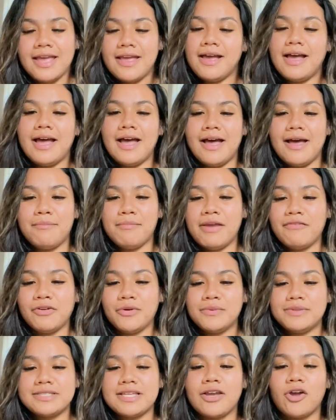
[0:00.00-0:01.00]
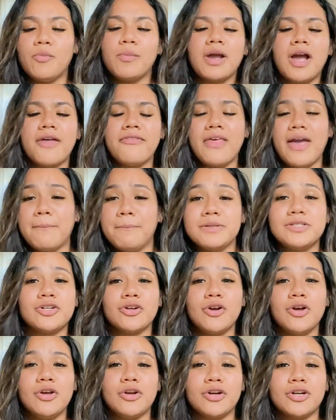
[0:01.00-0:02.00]
Everyone's like, oh my God, the
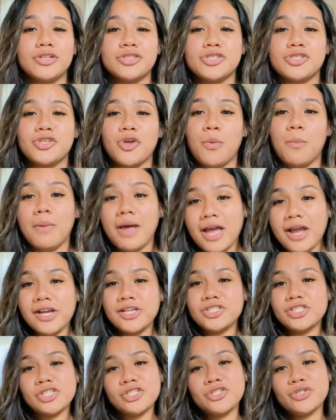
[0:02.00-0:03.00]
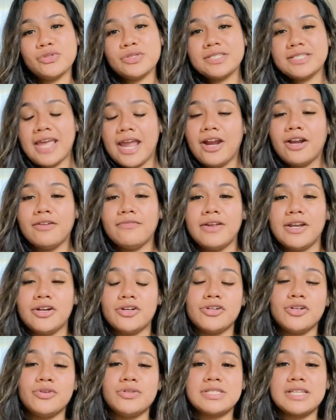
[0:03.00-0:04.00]
epidural hurts so much. Aren't you scared of it?
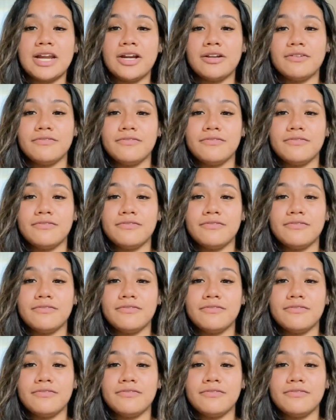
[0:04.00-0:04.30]
Aren't you scared of